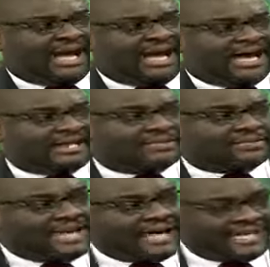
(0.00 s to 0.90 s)
And so
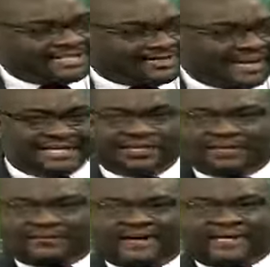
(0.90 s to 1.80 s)
that is why you
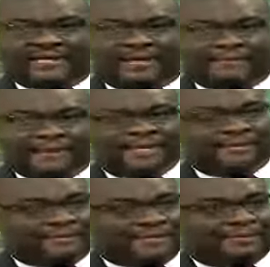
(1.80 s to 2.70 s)
will find out many
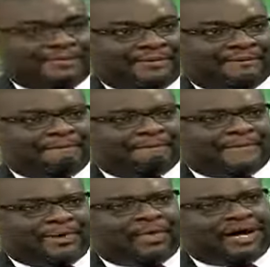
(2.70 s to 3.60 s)
people
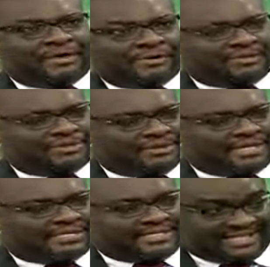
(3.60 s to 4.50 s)
who are good
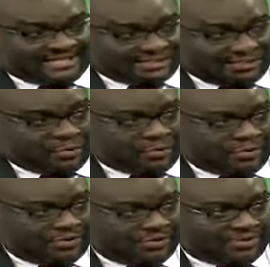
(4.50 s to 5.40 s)
students in
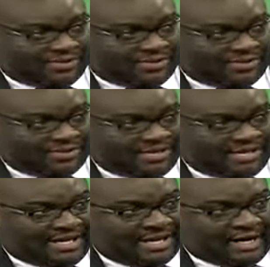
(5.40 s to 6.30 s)
school,
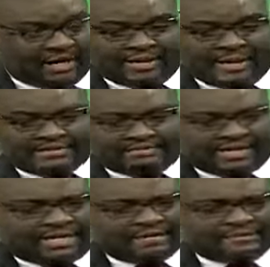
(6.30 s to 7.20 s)
all right,
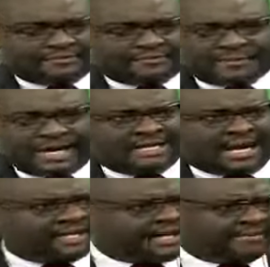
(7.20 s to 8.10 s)
and
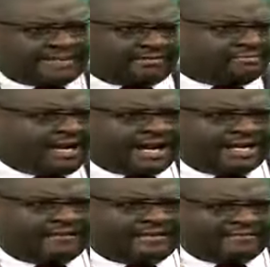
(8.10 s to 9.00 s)
I mean, I
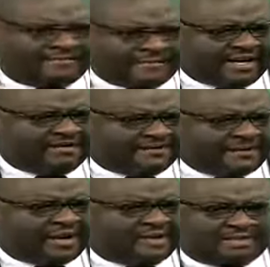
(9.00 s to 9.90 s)
am a very
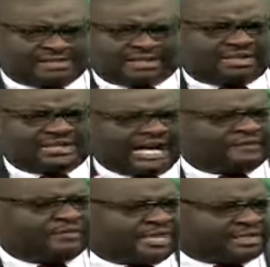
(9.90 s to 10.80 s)
firm, solid
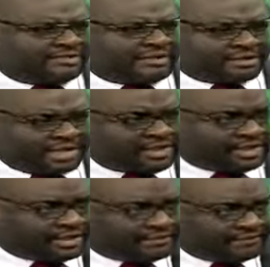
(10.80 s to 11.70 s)
advocate of education.